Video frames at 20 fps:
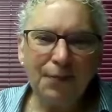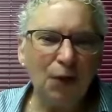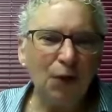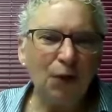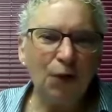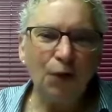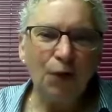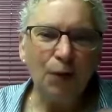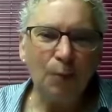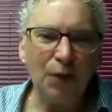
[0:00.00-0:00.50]

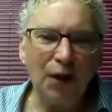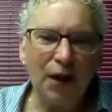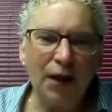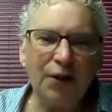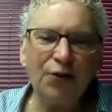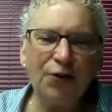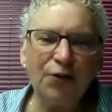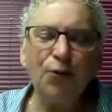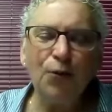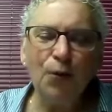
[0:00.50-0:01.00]
Either the
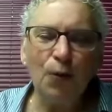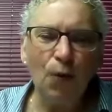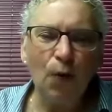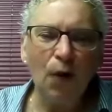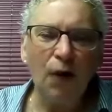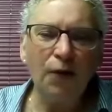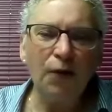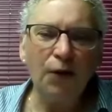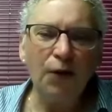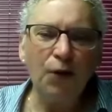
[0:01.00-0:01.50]
place or the
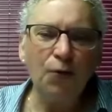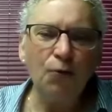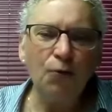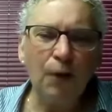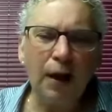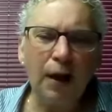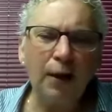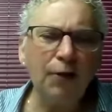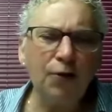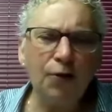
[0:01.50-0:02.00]
one that you
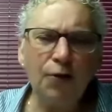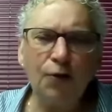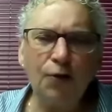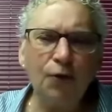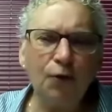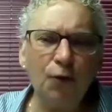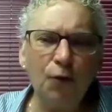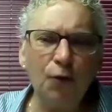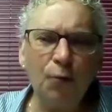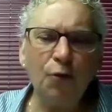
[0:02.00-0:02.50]
ran to
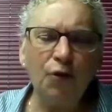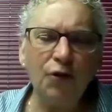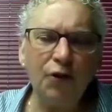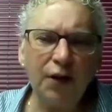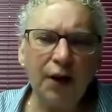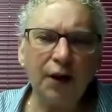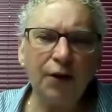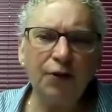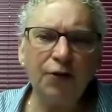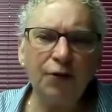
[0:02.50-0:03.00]
for
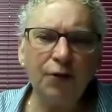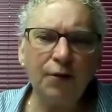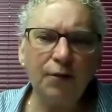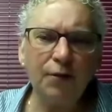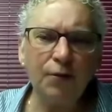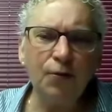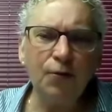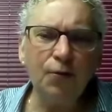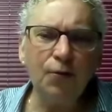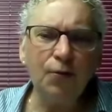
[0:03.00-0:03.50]

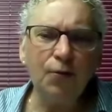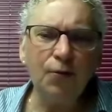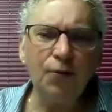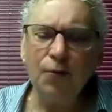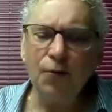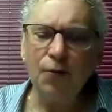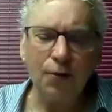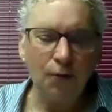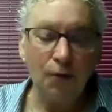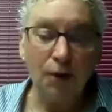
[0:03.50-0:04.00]
protection. Who
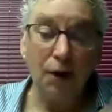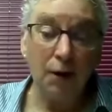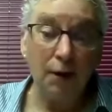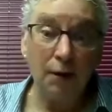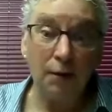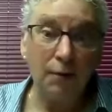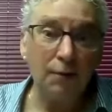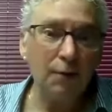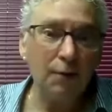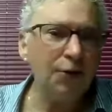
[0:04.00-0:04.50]
or
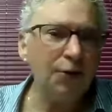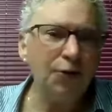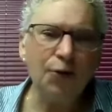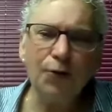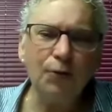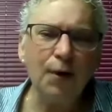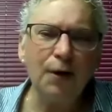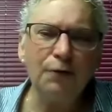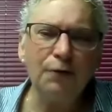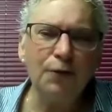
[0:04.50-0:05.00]
where was
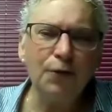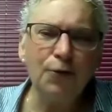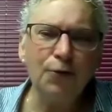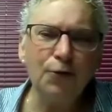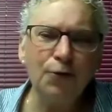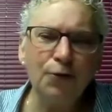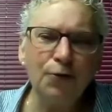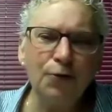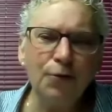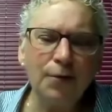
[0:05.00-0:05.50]
your
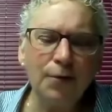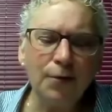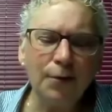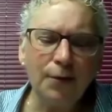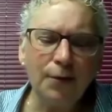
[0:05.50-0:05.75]
refuge?